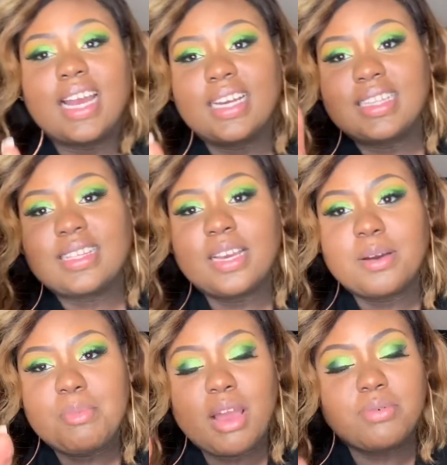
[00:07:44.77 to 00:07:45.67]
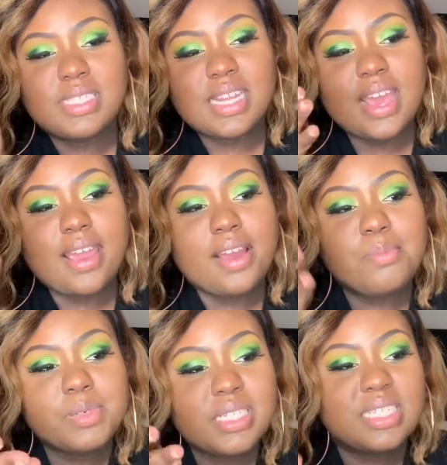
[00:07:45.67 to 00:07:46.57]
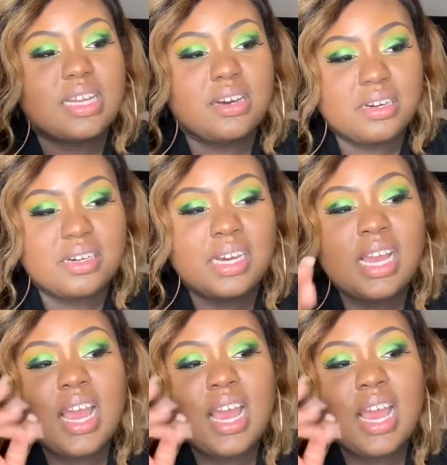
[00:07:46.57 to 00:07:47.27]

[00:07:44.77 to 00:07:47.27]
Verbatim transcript: I could think about was that episode